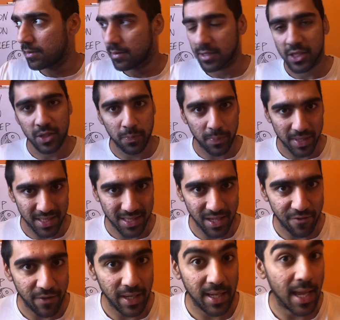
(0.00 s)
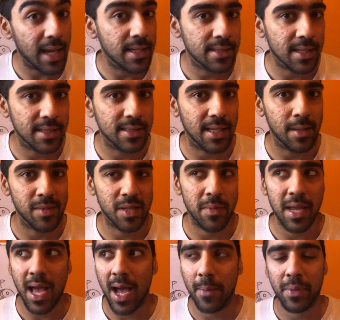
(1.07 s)
specific case that seems to
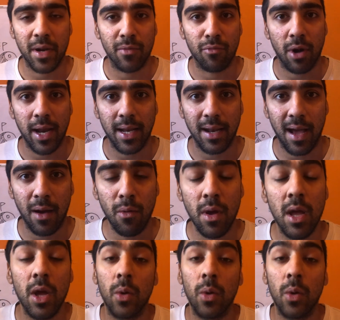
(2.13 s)
be happening right now,